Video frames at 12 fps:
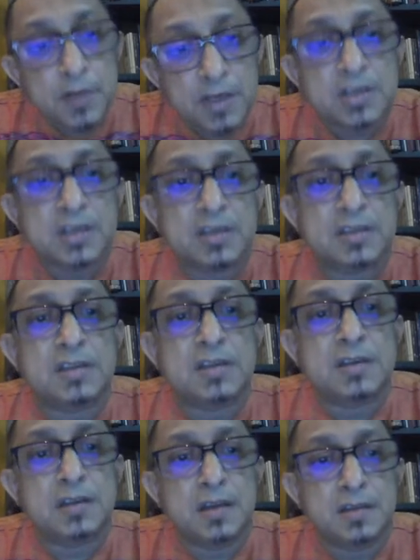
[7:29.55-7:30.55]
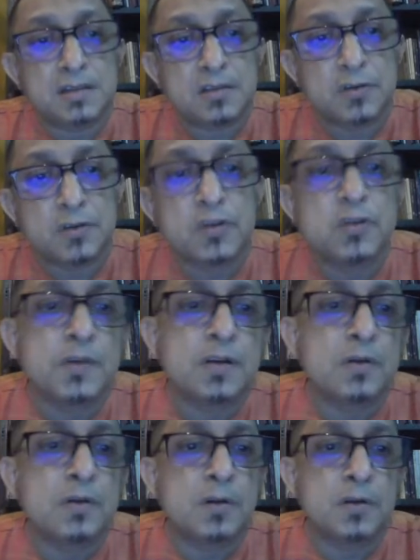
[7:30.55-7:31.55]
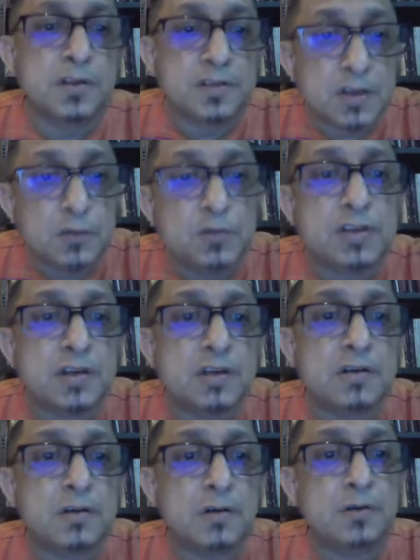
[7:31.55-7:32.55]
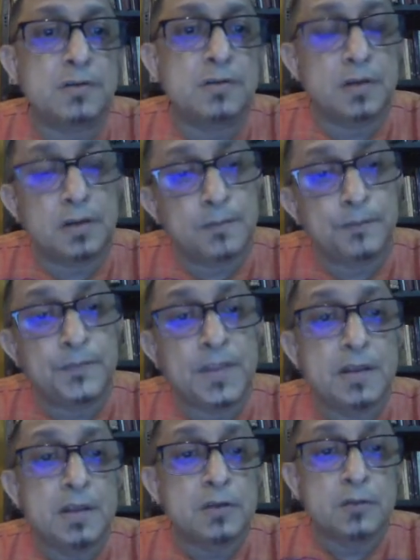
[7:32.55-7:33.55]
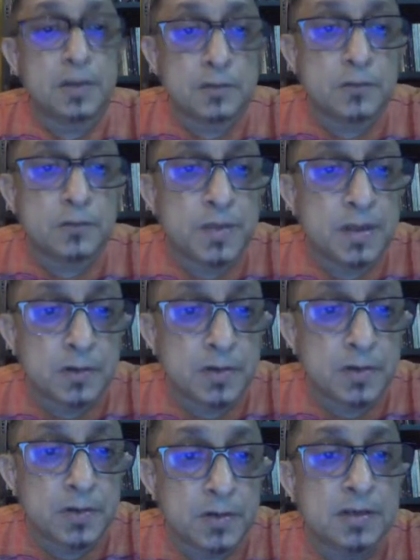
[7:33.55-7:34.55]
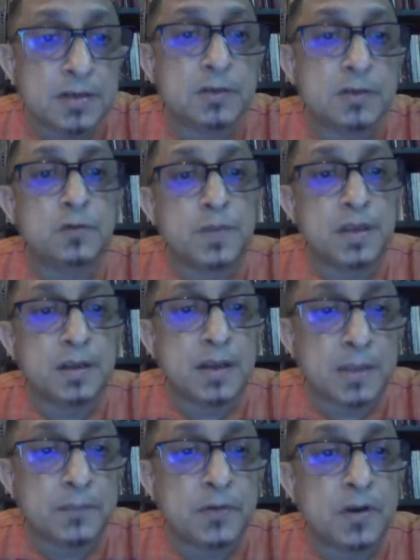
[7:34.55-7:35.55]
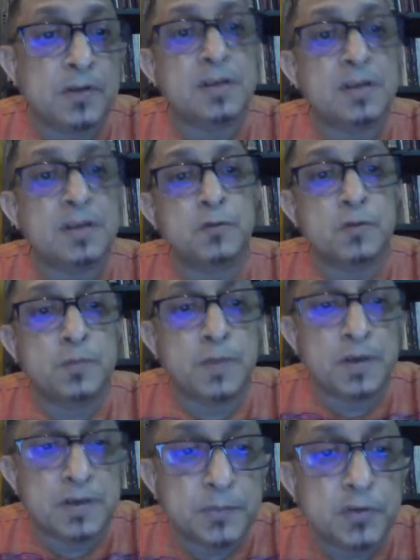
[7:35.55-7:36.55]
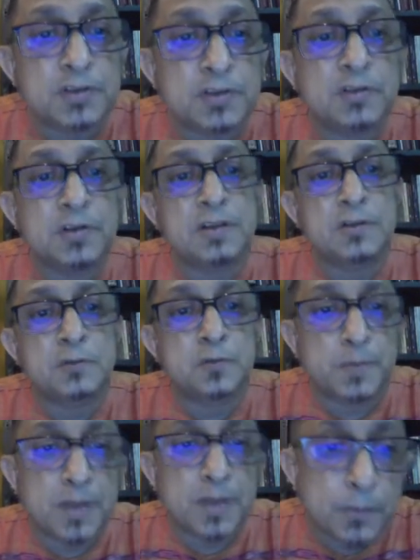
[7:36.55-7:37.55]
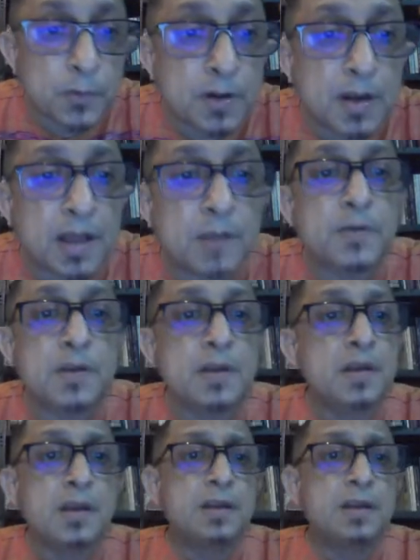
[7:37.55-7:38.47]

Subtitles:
reaches its consumer or its user, or so it could be a reader, it could be a library, it could be a depository, it could be a book club,